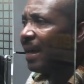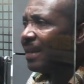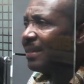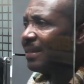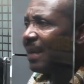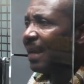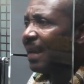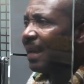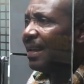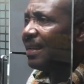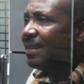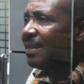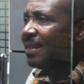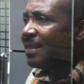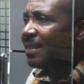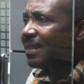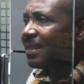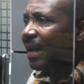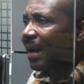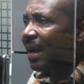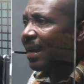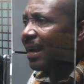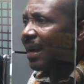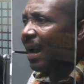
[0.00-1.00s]
challenges
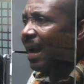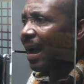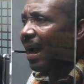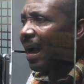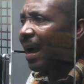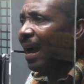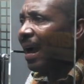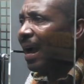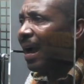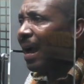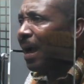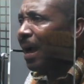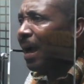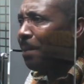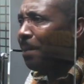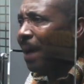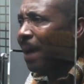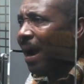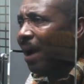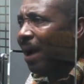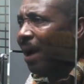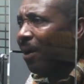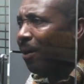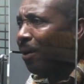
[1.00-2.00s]
kakra
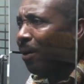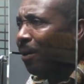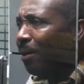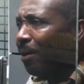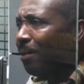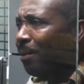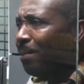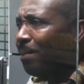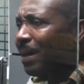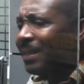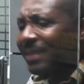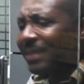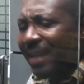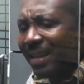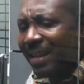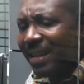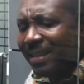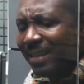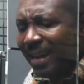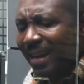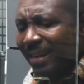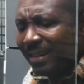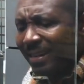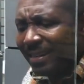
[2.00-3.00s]
about, but
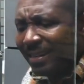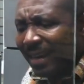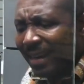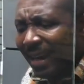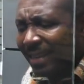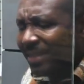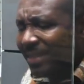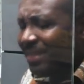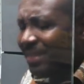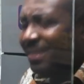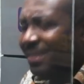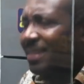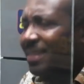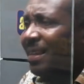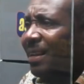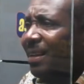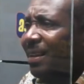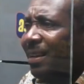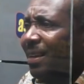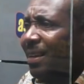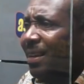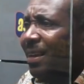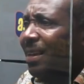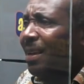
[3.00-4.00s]
yet that's
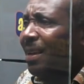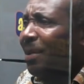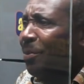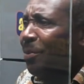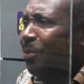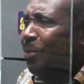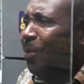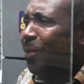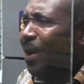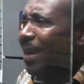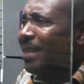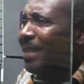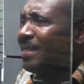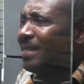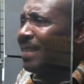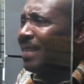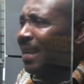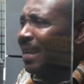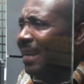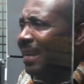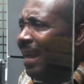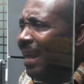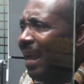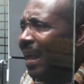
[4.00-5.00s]
way
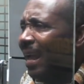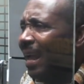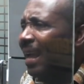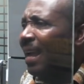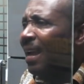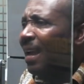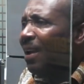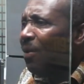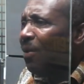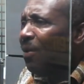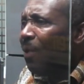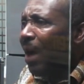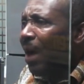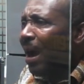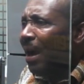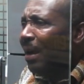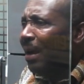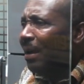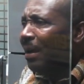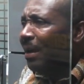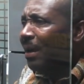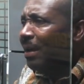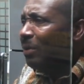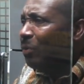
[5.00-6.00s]
said there
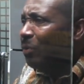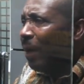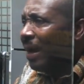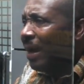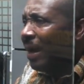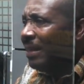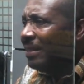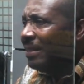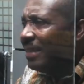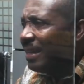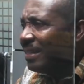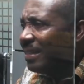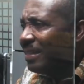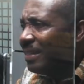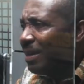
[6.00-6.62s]
one church.